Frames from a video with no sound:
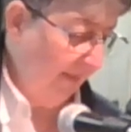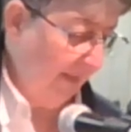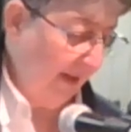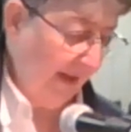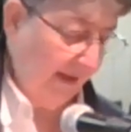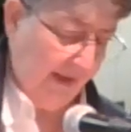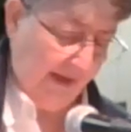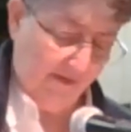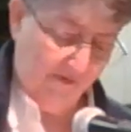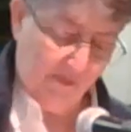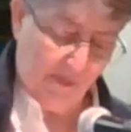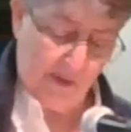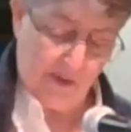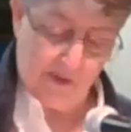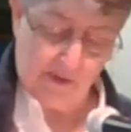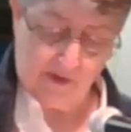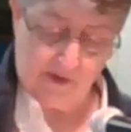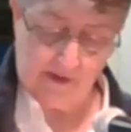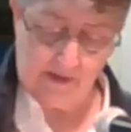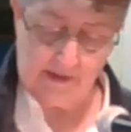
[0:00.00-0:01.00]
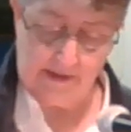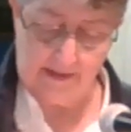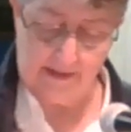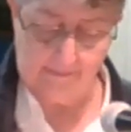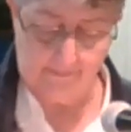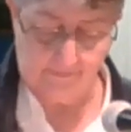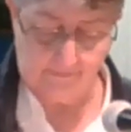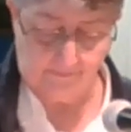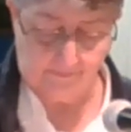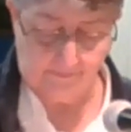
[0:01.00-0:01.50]
in my life
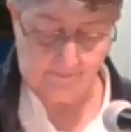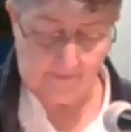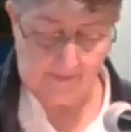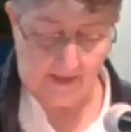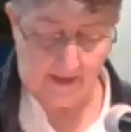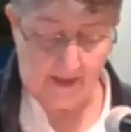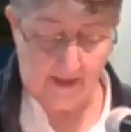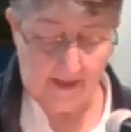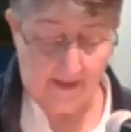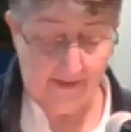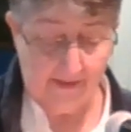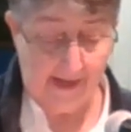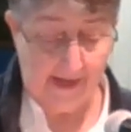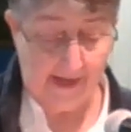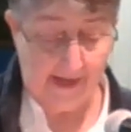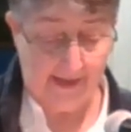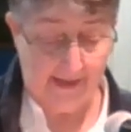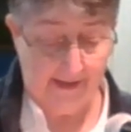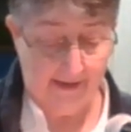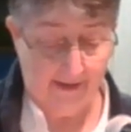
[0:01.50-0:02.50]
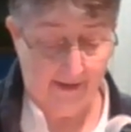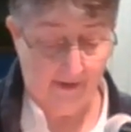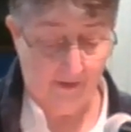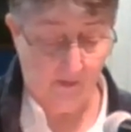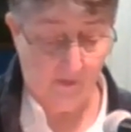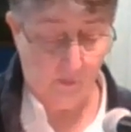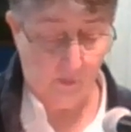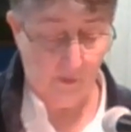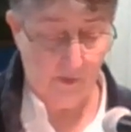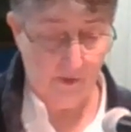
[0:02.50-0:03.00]
personally, that
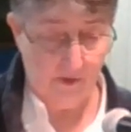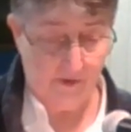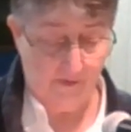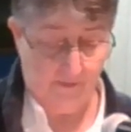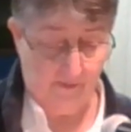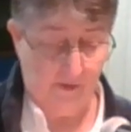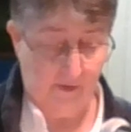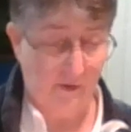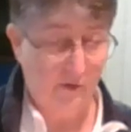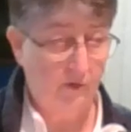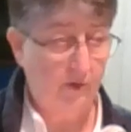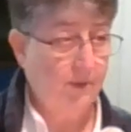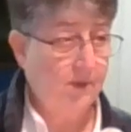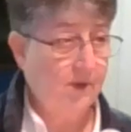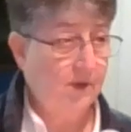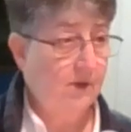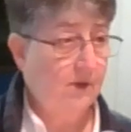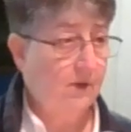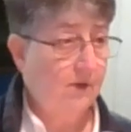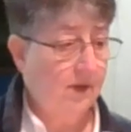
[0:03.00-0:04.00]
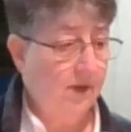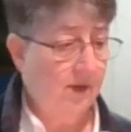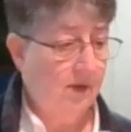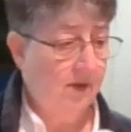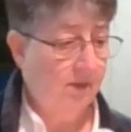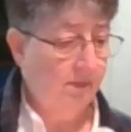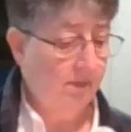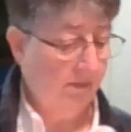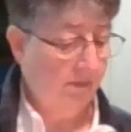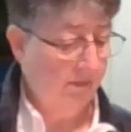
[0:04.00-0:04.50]
words of the scripture
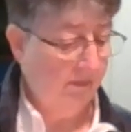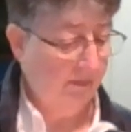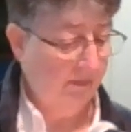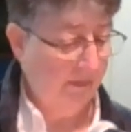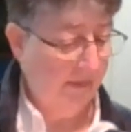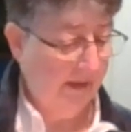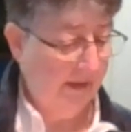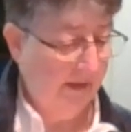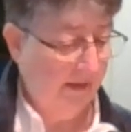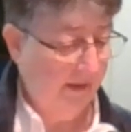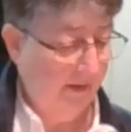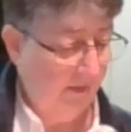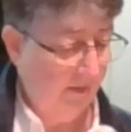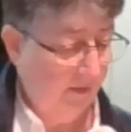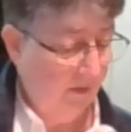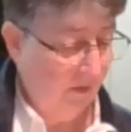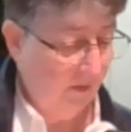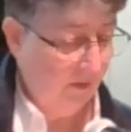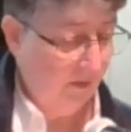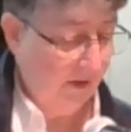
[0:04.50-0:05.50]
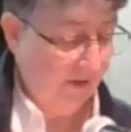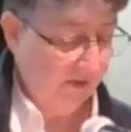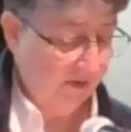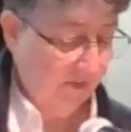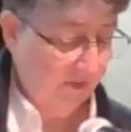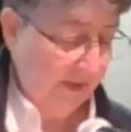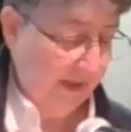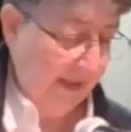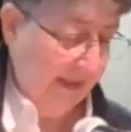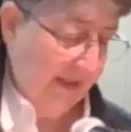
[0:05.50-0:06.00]
come and hold on
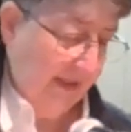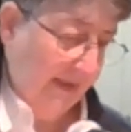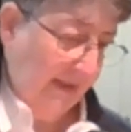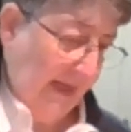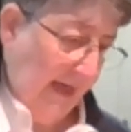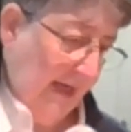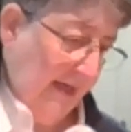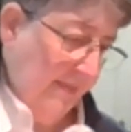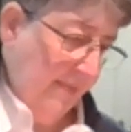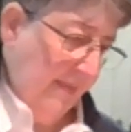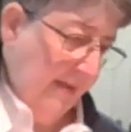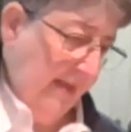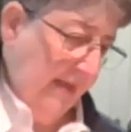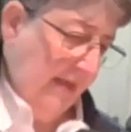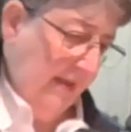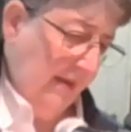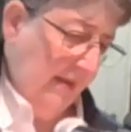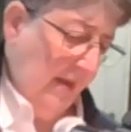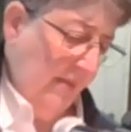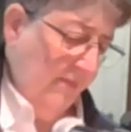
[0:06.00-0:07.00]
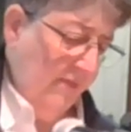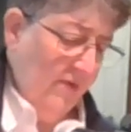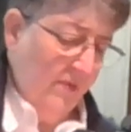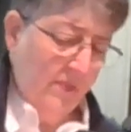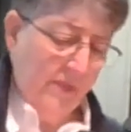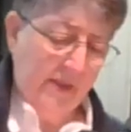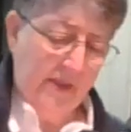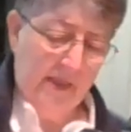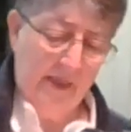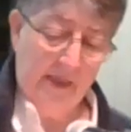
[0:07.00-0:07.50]
to me and guide me and
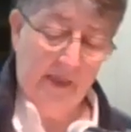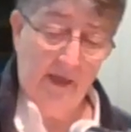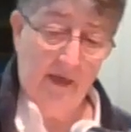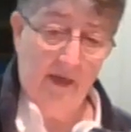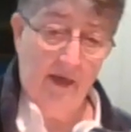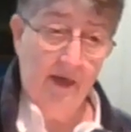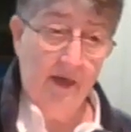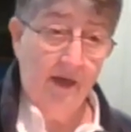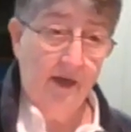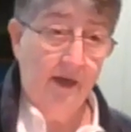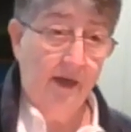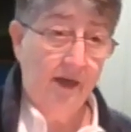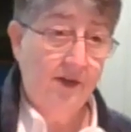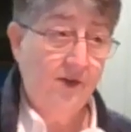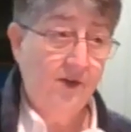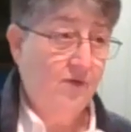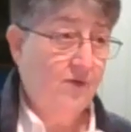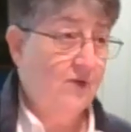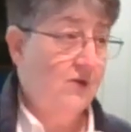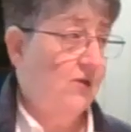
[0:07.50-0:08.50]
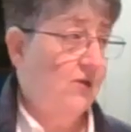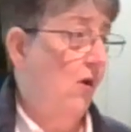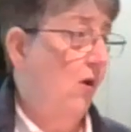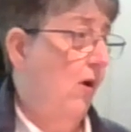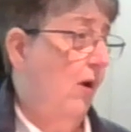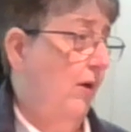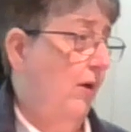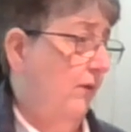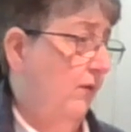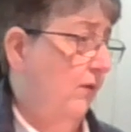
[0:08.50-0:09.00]
comfort me and, in different
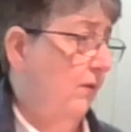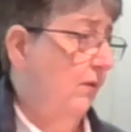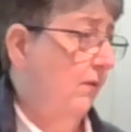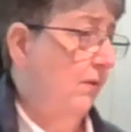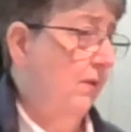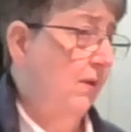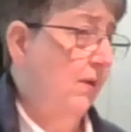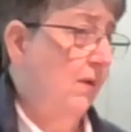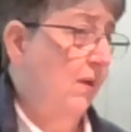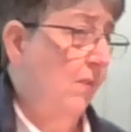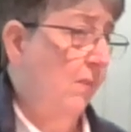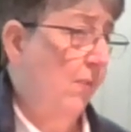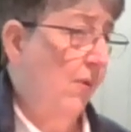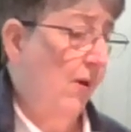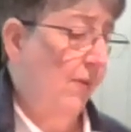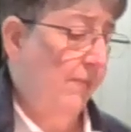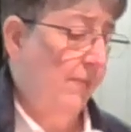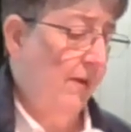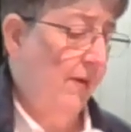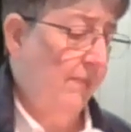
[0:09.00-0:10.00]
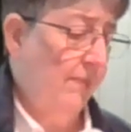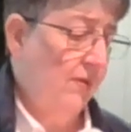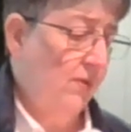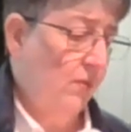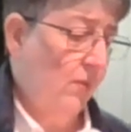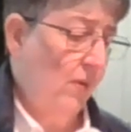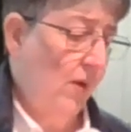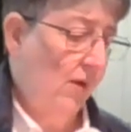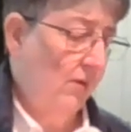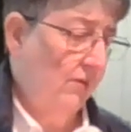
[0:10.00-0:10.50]
songs pop up as
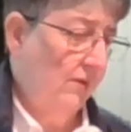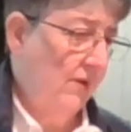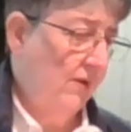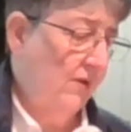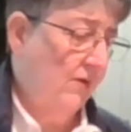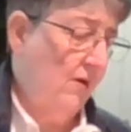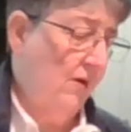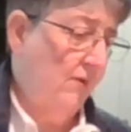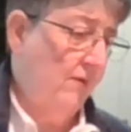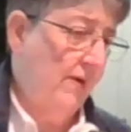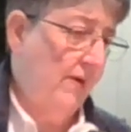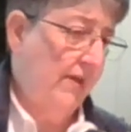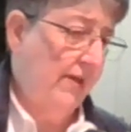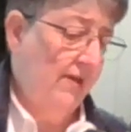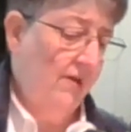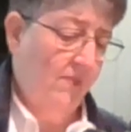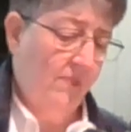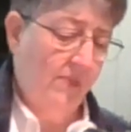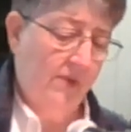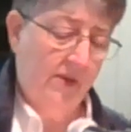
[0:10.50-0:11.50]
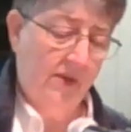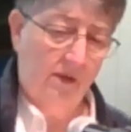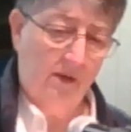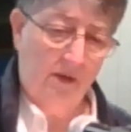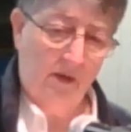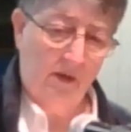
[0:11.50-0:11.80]
well. This song right here be,